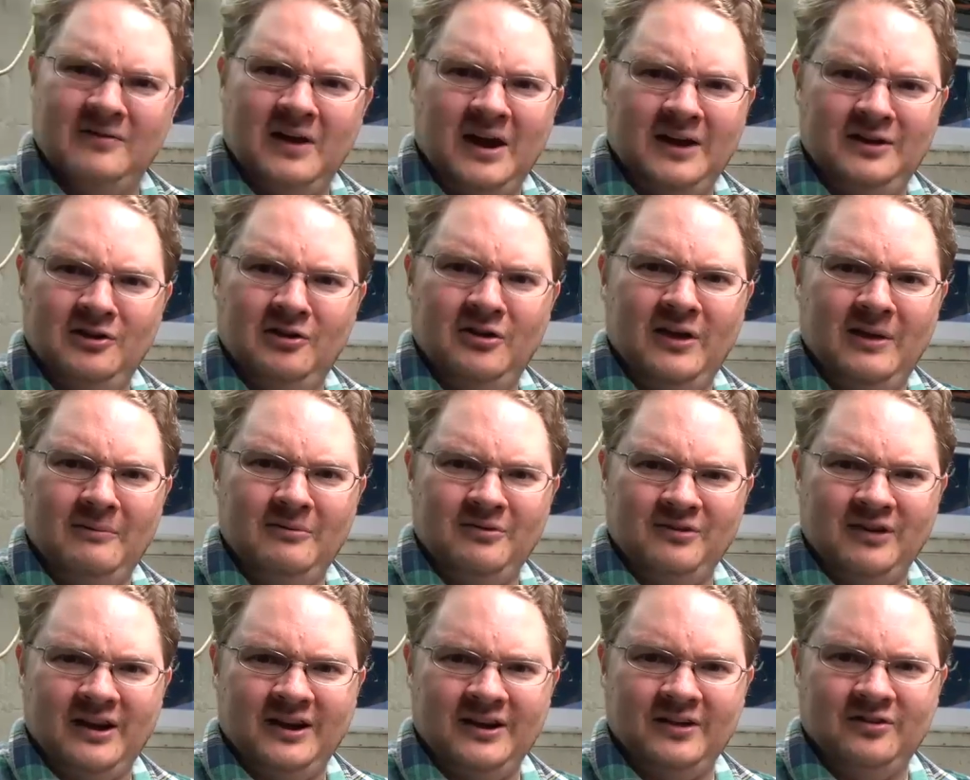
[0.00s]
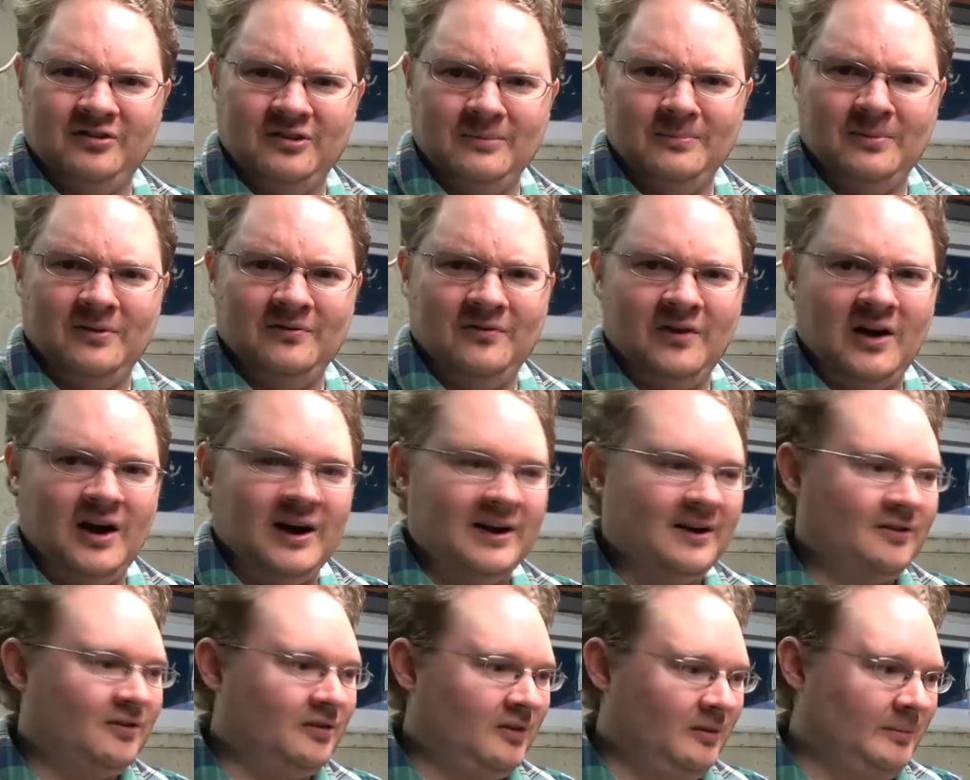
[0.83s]
I know that was kind of
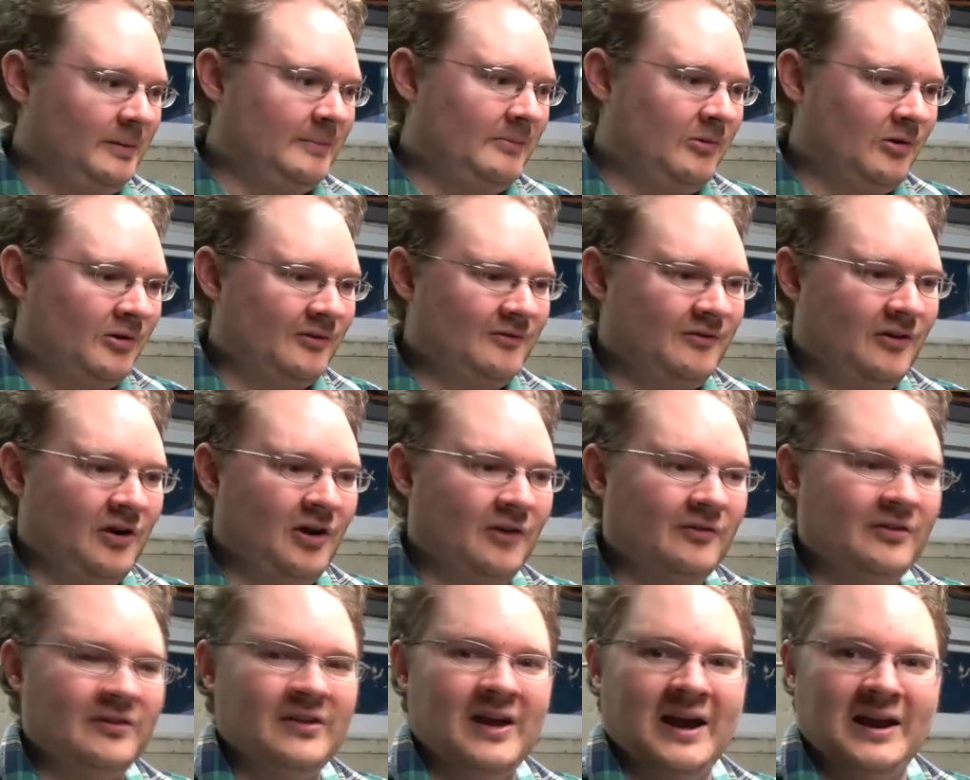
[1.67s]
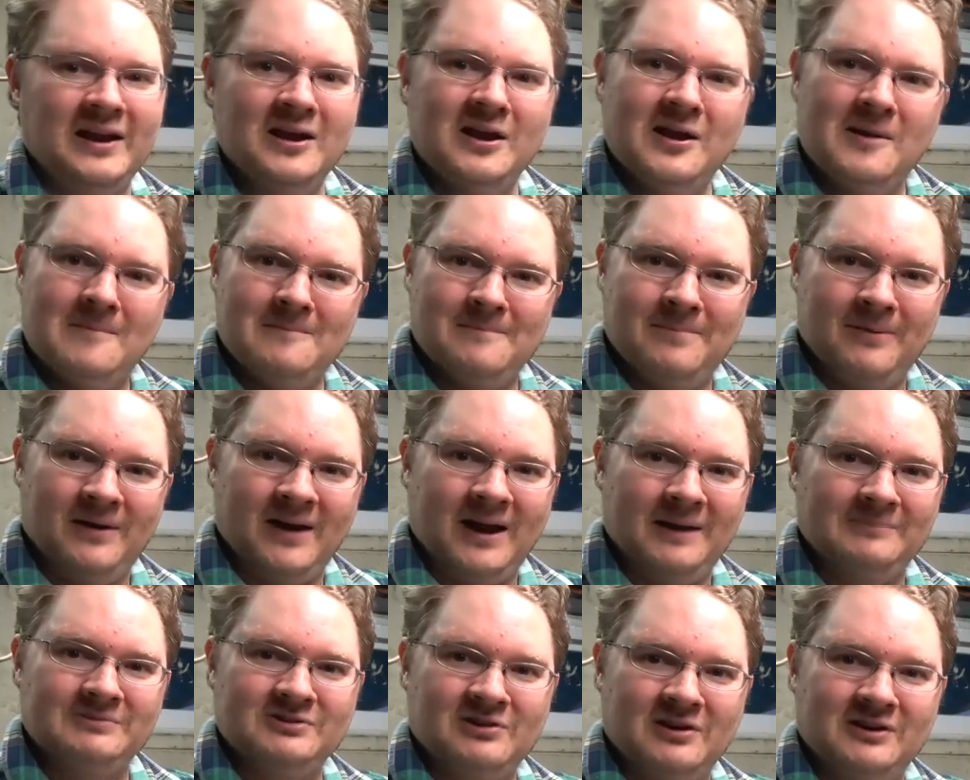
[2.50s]
simplified, it's a little bit more involved than that, but
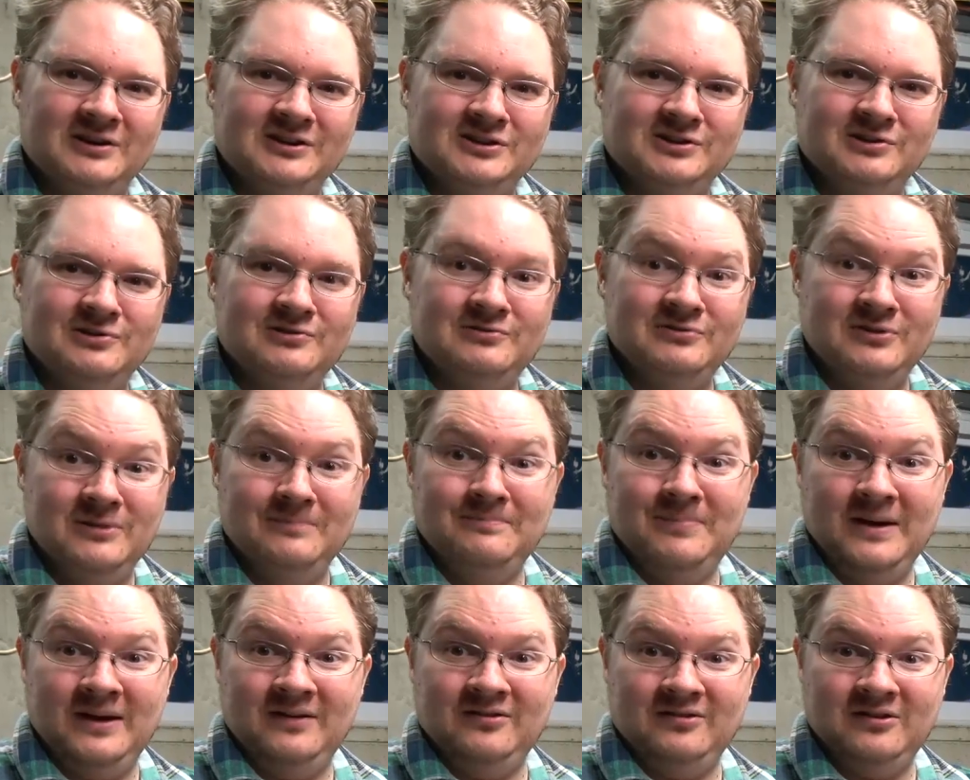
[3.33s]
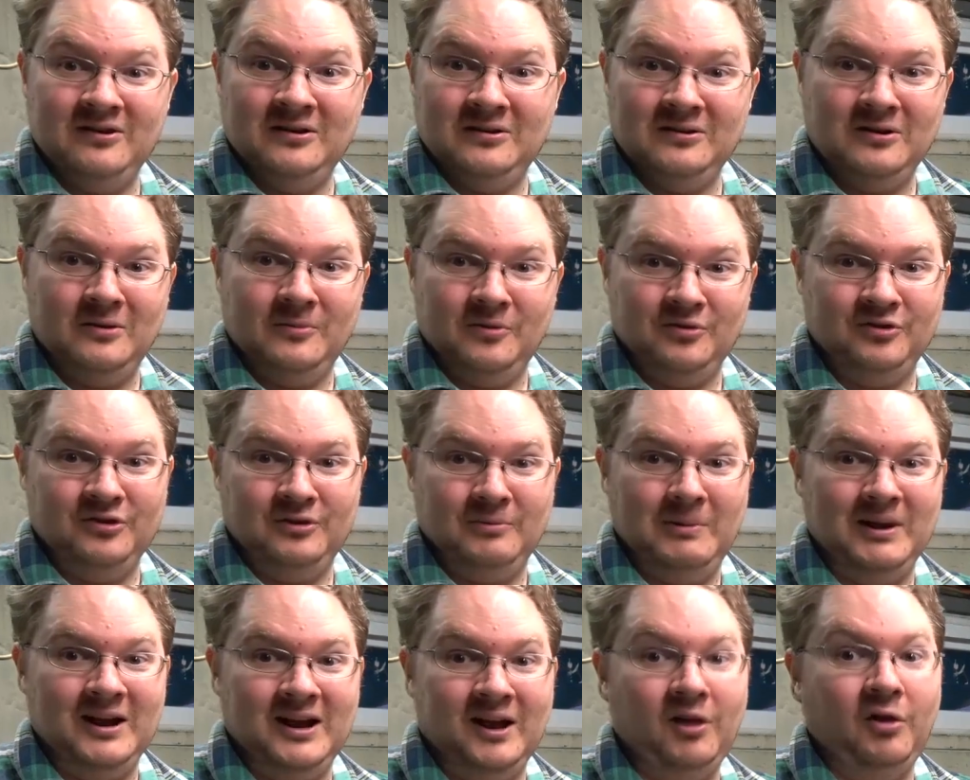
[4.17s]
I'm trying to show you the basic, almost in a
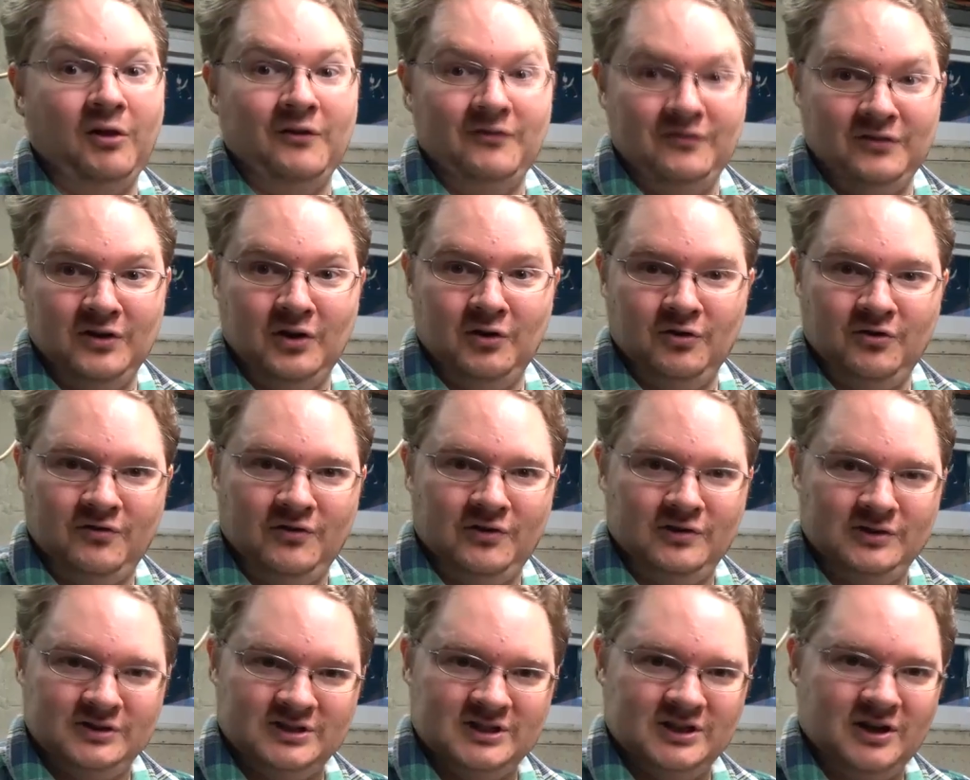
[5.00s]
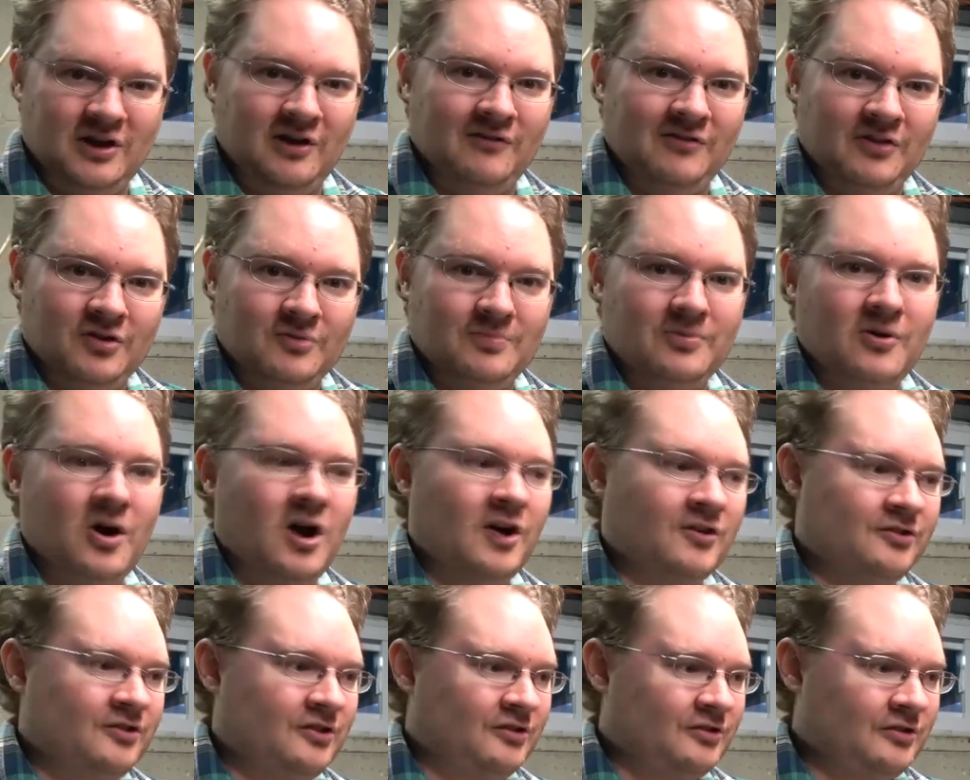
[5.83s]
way, Cliff Notes version of this
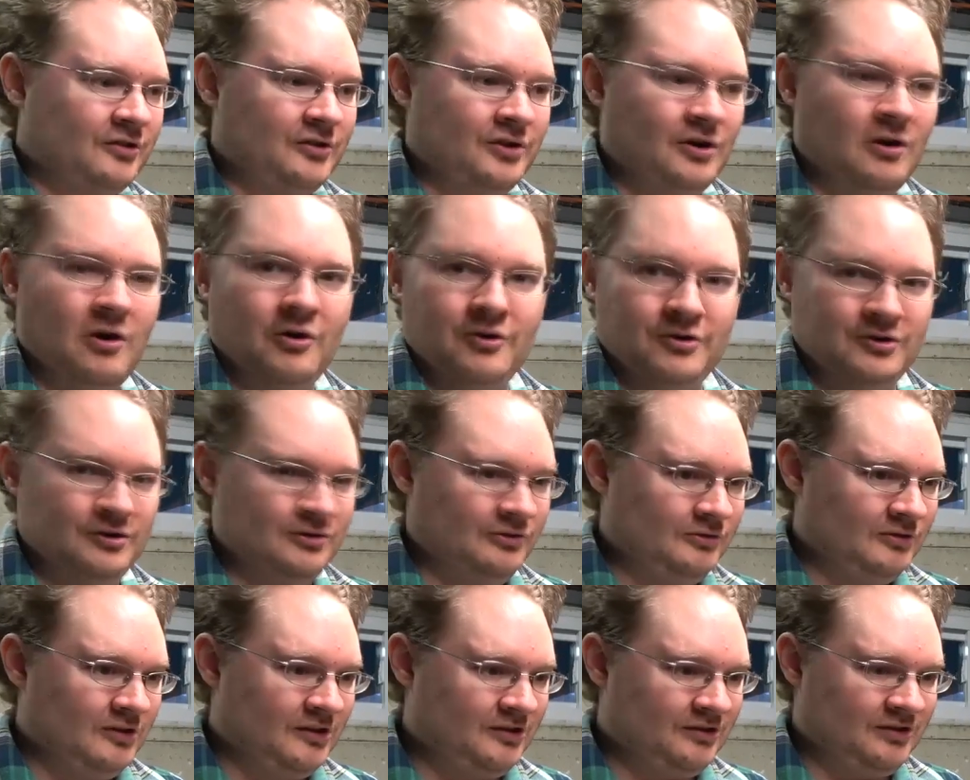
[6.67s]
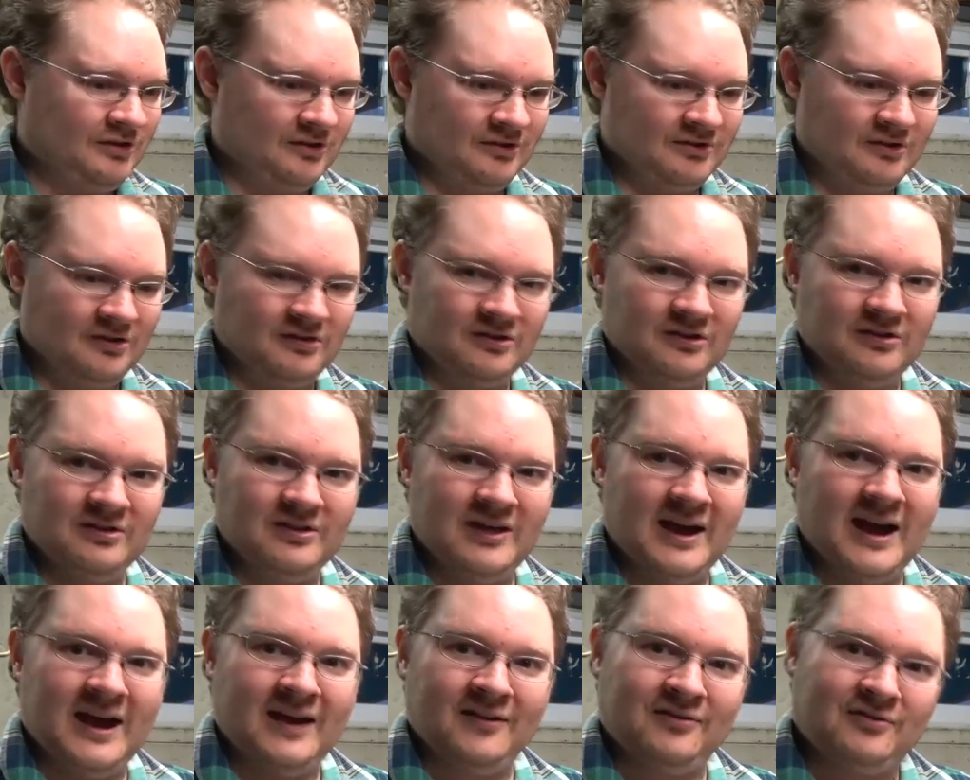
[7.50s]
process, so you know, oh, you do this, this, this, and
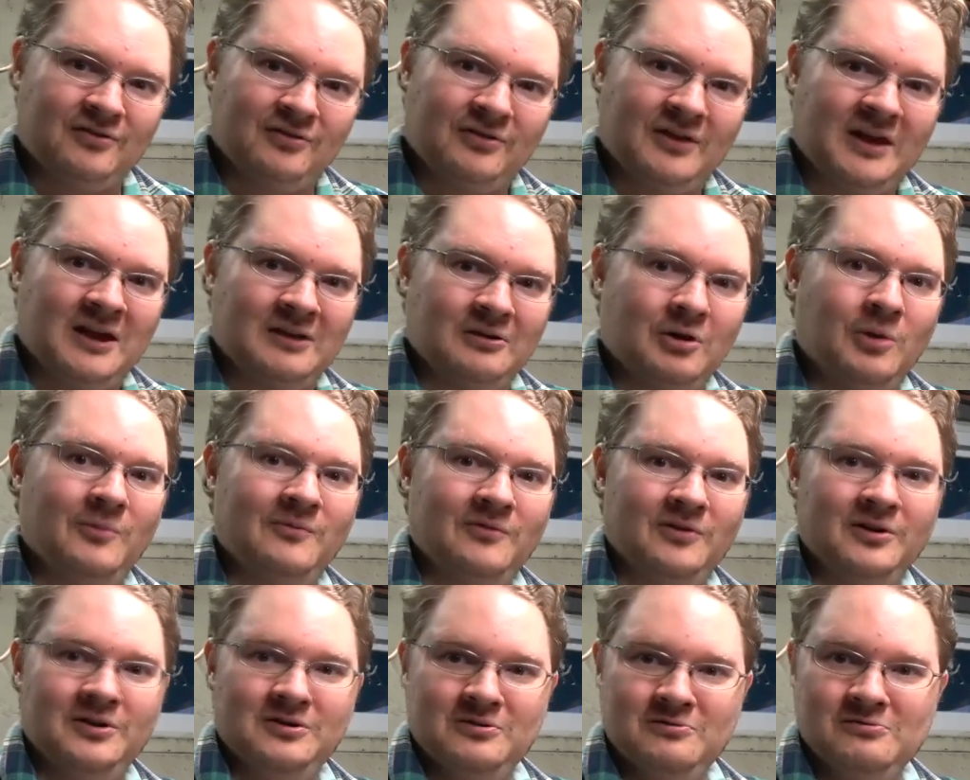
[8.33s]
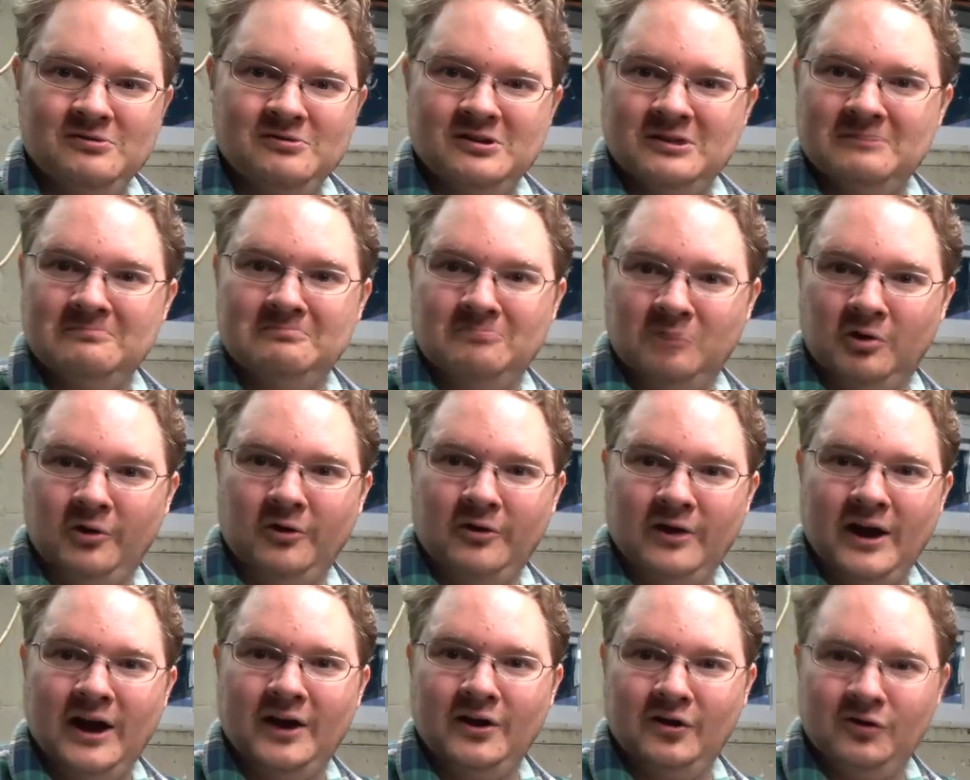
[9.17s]
that, so that hopefully you can learn
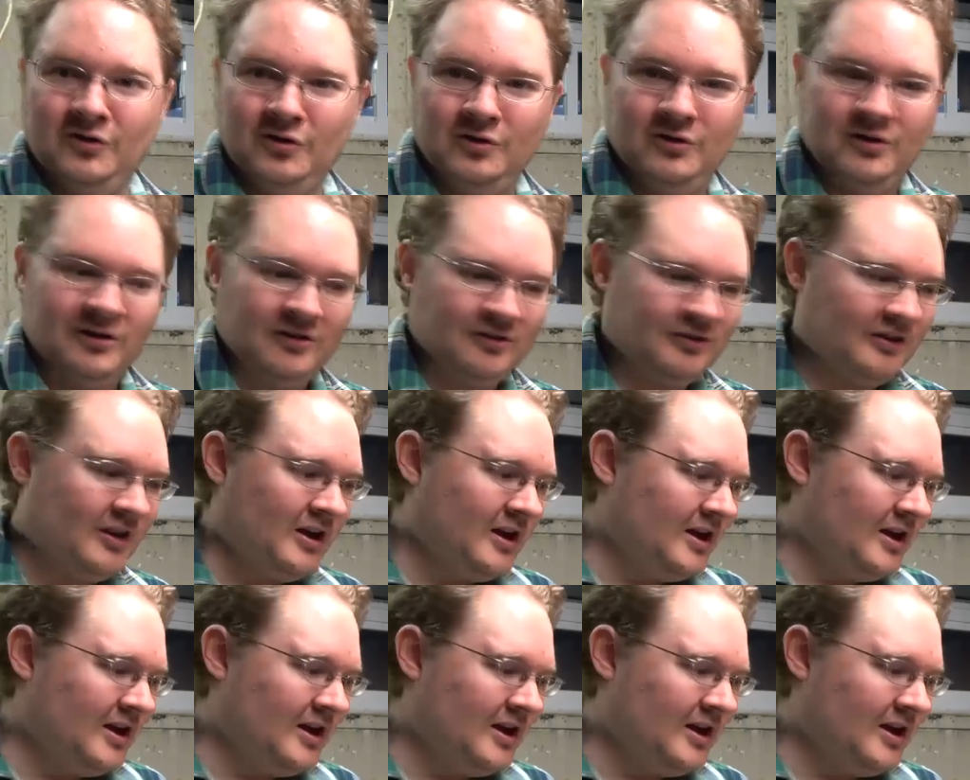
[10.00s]
how to do this,